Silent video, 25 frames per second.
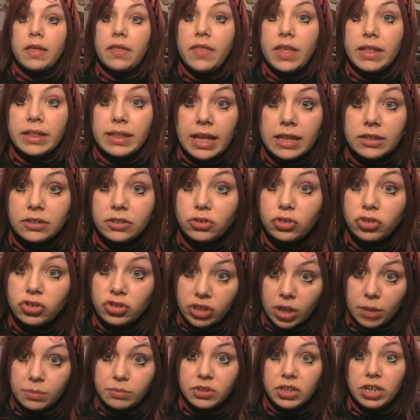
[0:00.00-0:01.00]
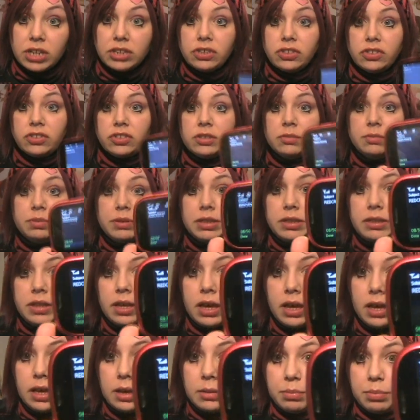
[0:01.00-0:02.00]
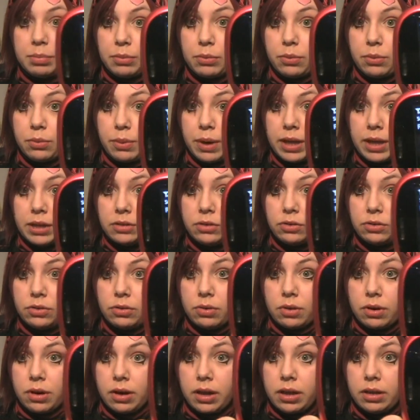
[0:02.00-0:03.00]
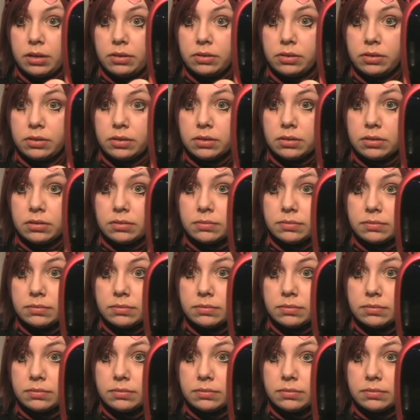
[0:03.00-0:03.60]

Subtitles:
And then as your subject you simply type Red Cross.